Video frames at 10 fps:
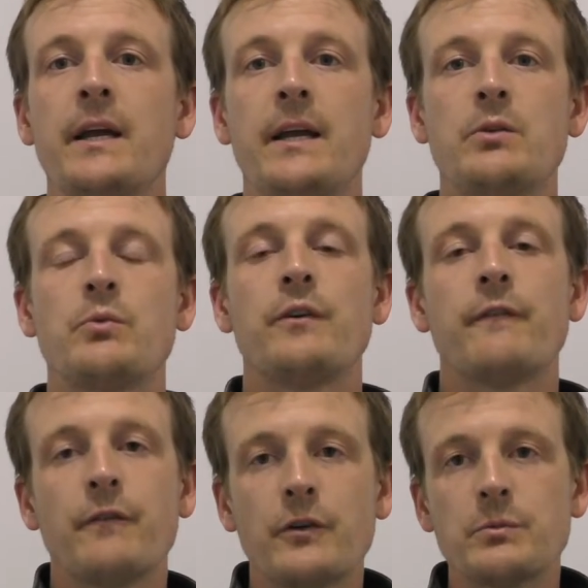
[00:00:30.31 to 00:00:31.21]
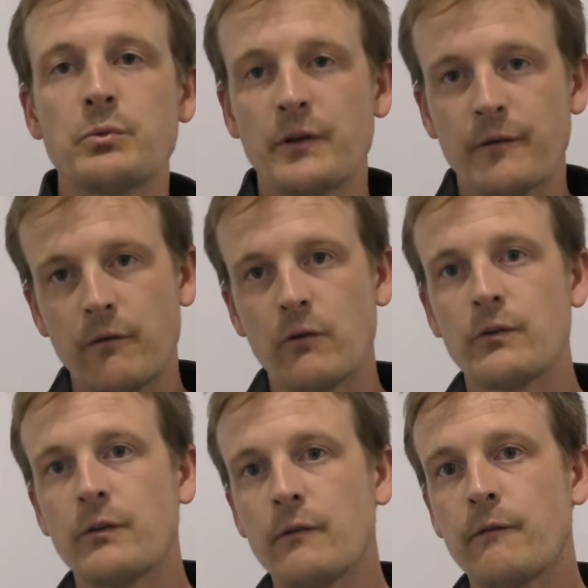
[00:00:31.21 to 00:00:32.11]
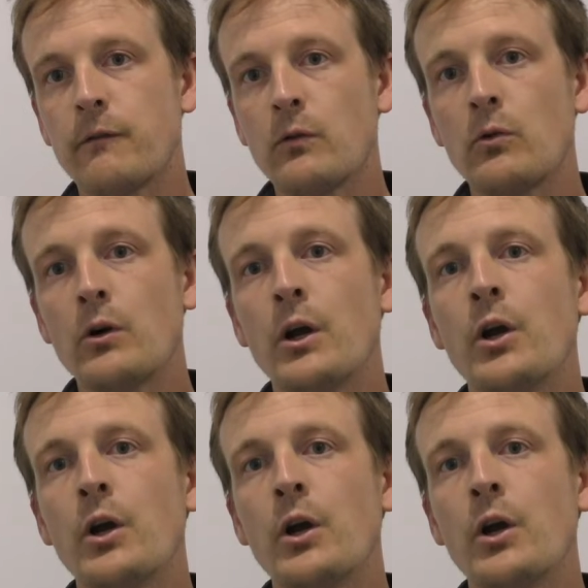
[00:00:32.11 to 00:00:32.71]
is when you first put your foot onto the floor,